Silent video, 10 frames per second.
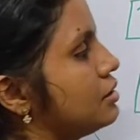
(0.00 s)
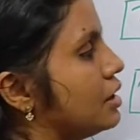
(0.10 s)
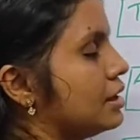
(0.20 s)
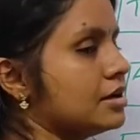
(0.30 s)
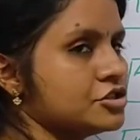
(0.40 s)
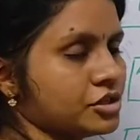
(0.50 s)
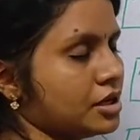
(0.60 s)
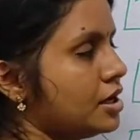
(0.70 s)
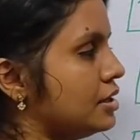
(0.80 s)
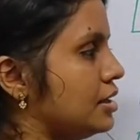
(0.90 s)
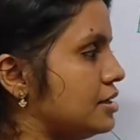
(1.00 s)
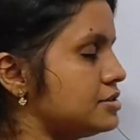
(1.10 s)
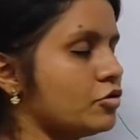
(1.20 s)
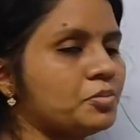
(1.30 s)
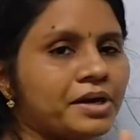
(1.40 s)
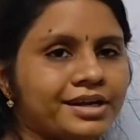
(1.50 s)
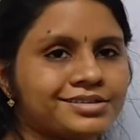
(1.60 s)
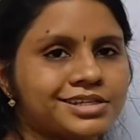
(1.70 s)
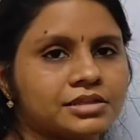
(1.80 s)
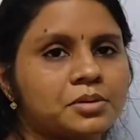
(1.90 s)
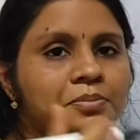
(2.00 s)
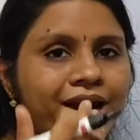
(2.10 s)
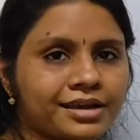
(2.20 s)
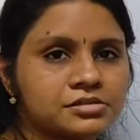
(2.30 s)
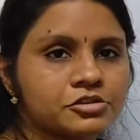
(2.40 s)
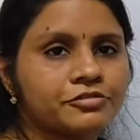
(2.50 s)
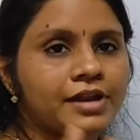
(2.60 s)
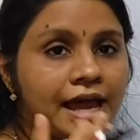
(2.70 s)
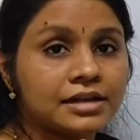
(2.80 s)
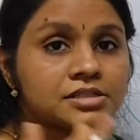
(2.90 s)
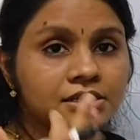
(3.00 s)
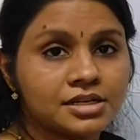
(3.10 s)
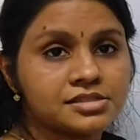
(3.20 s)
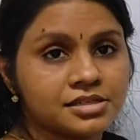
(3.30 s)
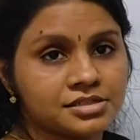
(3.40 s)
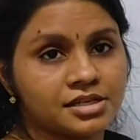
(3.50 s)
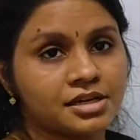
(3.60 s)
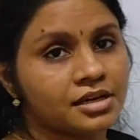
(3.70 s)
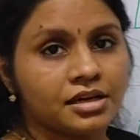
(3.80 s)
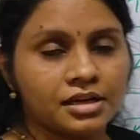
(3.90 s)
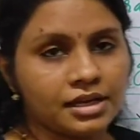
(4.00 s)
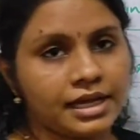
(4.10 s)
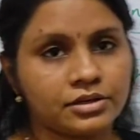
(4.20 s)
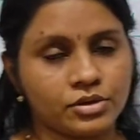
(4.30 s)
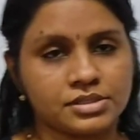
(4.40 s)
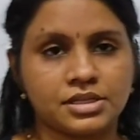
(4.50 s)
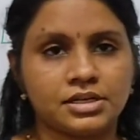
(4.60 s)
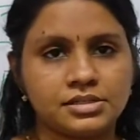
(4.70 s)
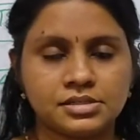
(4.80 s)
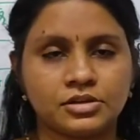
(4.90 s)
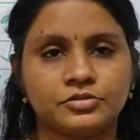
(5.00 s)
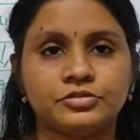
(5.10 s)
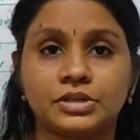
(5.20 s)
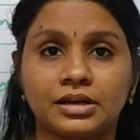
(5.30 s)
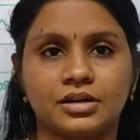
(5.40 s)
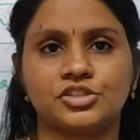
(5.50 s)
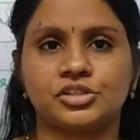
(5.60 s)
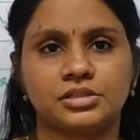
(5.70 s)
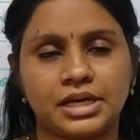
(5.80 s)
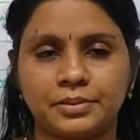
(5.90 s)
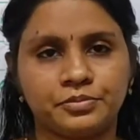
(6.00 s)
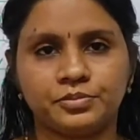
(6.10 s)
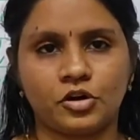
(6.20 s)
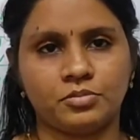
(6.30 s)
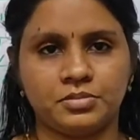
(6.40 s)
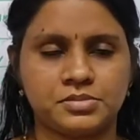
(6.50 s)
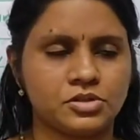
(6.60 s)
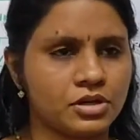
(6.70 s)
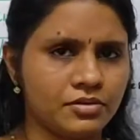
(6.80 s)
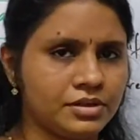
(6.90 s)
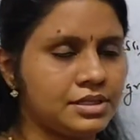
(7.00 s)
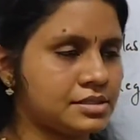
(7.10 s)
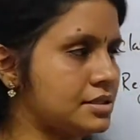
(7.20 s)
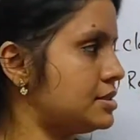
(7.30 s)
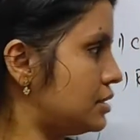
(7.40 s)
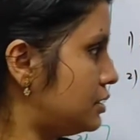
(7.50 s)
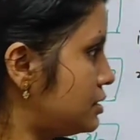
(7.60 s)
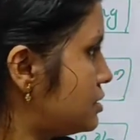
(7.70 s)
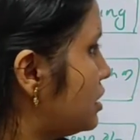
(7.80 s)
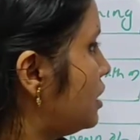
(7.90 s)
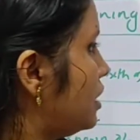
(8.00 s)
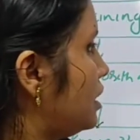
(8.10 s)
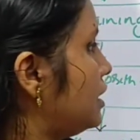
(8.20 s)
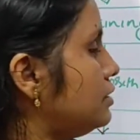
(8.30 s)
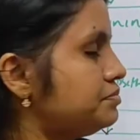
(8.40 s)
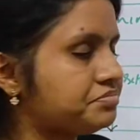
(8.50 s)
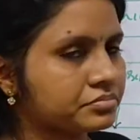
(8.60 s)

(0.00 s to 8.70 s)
regression, that is for predicting the price of land in a city. Likewise, that is of regression type problems. Okay, we'll discuss this in